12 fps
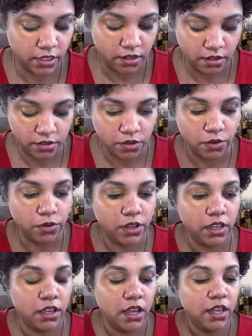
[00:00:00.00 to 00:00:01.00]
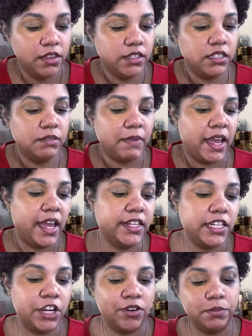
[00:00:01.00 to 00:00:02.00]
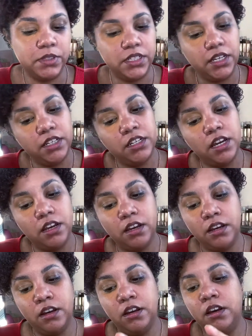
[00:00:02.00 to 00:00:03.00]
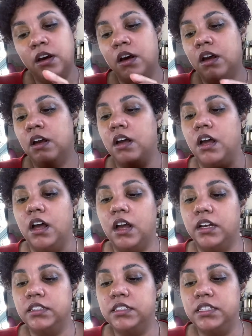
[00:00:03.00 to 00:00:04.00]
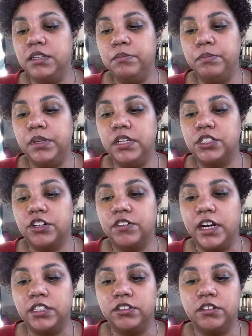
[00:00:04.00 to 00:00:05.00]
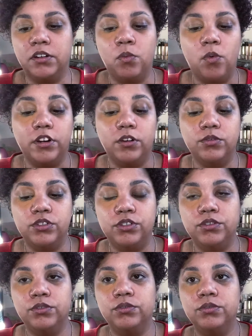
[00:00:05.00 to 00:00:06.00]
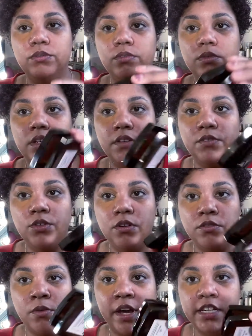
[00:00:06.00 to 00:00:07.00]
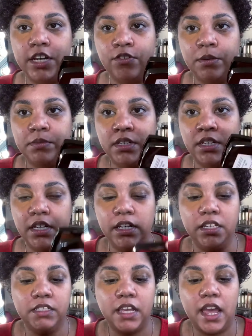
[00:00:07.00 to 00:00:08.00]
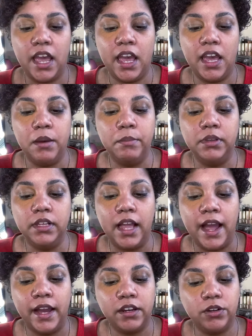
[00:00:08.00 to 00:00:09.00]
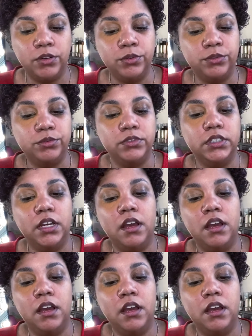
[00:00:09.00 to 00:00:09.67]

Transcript: So this is my AJ Crimson Deep Peach Corrector 102. If you don't know, AJ Crimson is a black owned